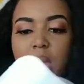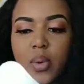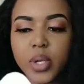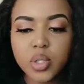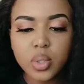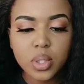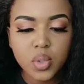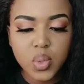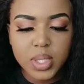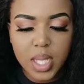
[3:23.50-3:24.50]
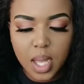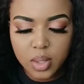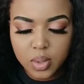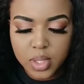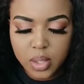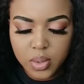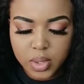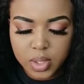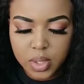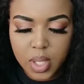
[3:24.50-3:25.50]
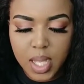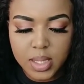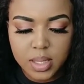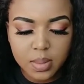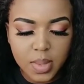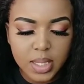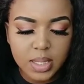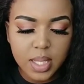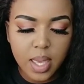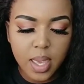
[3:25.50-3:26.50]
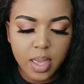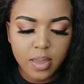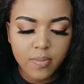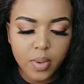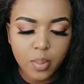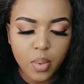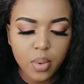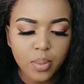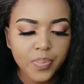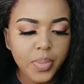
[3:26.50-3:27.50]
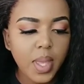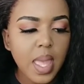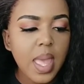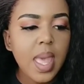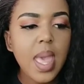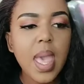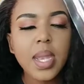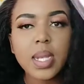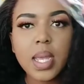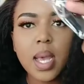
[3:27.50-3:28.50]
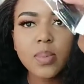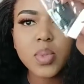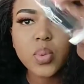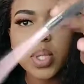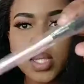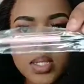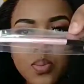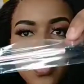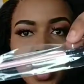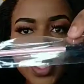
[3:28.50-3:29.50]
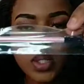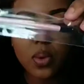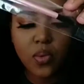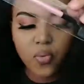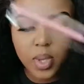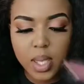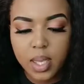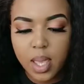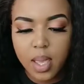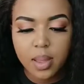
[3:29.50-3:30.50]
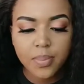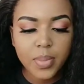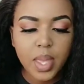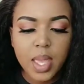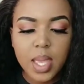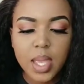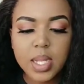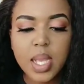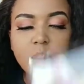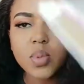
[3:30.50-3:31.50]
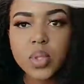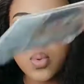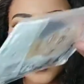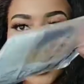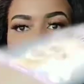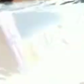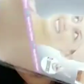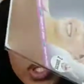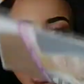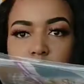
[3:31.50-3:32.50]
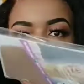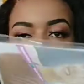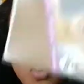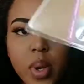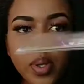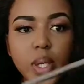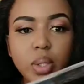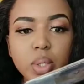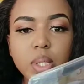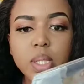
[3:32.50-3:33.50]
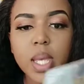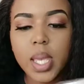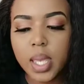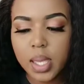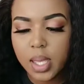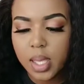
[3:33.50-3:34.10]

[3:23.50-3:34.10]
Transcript: I already took the tweezer out because I used it to customize the hair even more. And it comes with this brush over here. It comes with a wig cap, which I'm not wearing today,